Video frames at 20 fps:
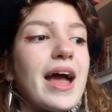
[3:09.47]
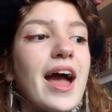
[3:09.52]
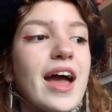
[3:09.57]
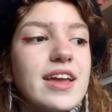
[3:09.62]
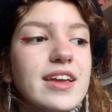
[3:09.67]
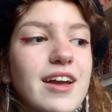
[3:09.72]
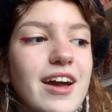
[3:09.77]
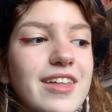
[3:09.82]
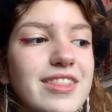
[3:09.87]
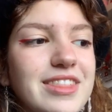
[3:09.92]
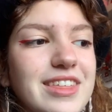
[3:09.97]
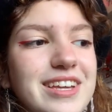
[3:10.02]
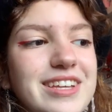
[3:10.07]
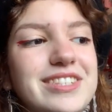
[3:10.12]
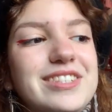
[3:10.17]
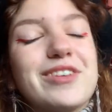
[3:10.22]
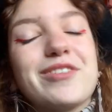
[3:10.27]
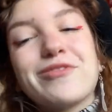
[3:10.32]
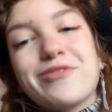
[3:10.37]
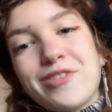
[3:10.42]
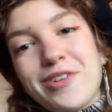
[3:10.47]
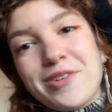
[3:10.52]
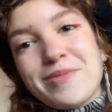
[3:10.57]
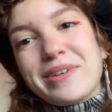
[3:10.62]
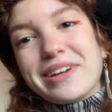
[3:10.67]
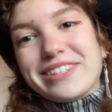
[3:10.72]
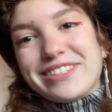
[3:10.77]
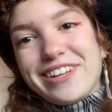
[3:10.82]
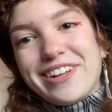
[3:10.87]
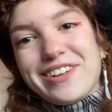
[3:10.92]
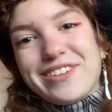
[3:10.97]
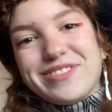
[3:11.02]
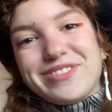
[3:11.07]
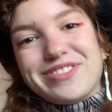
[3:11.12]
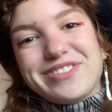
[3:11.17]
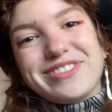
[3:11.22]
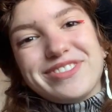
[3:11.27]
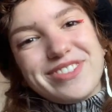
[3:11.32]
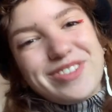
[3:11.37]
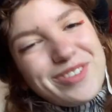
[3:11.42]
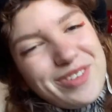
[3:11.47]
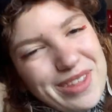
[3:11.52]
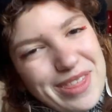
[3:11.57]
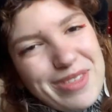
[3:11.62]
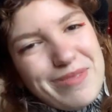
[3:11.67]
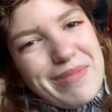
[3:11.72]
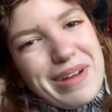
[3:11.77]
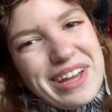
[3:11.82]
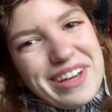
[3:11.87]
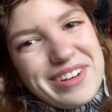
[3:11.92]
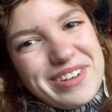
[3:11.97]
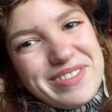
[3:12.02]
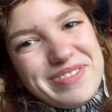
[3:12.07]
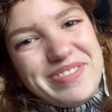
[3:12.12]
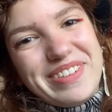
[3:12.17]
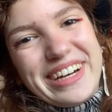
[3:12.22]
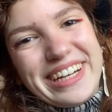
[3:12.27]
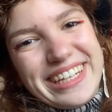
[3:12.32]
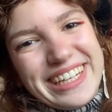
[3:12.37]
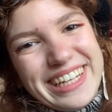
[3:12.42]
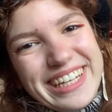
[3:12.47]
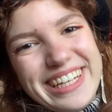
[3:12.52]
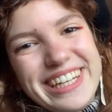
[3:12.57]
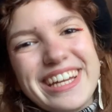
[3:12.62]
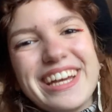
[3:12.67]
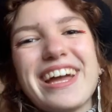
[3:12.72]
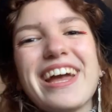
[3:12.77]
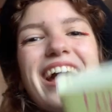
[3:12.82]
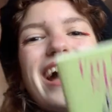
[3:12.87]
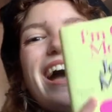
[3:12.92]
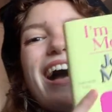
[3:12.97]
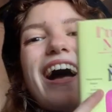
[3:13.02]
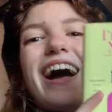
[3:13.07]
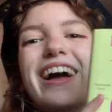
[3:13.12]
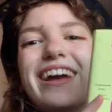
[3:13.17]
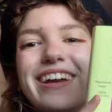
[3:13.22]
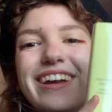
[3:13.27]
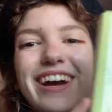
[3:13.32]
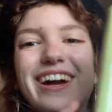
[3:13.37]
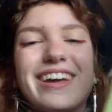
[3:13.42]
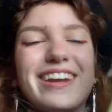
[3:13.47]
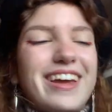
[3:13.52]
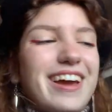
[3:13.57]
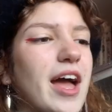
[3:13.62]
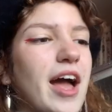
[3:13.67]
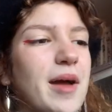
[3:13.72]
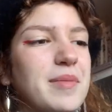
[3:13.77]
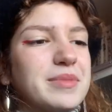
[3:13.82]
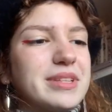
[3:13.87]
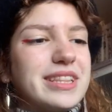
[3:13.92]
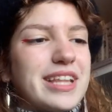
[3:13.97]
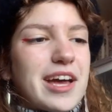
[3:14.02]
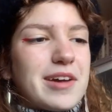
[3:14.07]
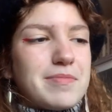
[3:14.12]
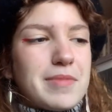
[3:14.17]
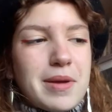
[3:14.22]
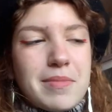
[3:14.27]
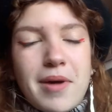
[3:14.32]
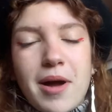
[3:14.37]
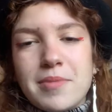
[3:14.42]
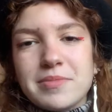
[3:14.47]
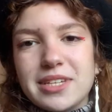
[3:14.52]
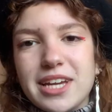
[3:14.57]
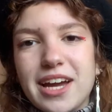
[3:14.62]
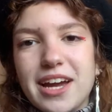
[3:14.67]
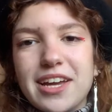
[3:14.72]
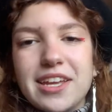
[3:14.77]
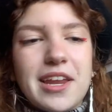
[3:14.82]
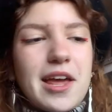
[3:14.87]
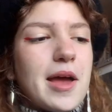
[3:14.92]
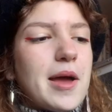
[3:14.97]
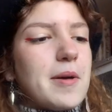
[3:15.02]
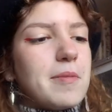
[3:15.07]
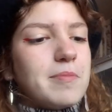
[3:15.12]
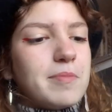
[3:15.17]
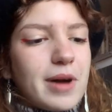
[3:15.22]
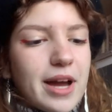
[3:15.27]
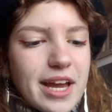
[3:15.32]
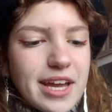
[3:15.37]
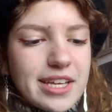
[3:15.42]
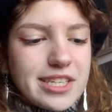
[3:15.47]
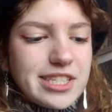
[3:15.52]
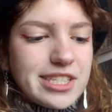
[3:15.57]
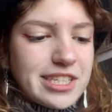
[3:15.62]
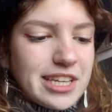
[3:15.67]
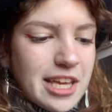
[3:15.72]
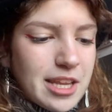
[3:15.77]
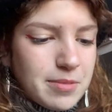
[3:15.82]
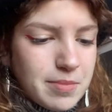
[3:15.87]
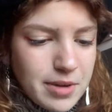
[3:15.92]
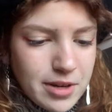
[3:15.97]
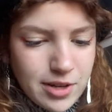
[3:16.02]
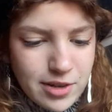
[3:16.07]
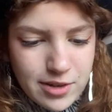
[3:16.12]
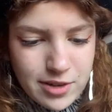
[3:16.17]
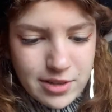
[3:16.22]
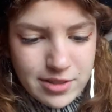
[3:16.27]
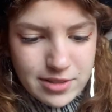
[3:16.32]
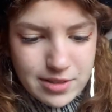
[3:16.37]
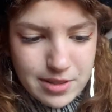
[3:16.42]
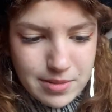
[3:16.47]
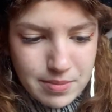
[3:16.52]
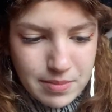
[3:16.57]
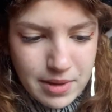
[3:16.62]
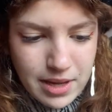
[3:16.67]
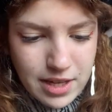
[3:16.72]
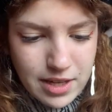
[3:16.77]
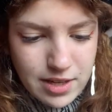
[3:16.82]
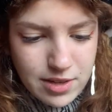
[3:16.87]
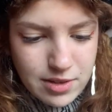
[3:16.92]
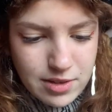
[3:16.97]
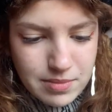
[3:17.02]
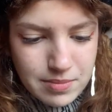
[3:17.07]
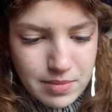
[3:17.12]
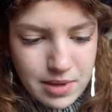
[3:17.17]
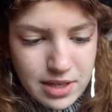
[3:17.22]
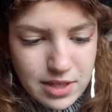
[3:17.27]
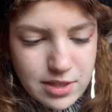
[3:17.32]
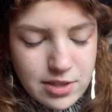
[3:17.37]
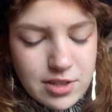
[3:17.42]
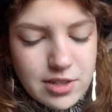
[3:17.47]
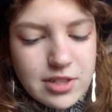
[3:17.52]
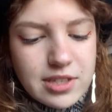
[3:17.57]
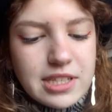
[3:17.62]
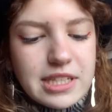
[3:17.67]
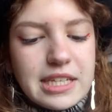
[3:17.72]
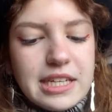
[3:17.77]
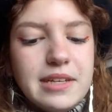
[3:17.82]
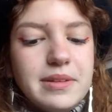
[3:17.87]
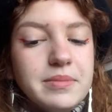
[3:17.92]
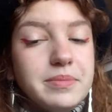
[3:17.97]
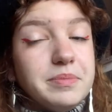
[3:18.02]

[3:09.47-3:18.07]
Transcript: I got this for myself with my own money. I got I'm Glad My Mom Died by Jeanette McCurdy.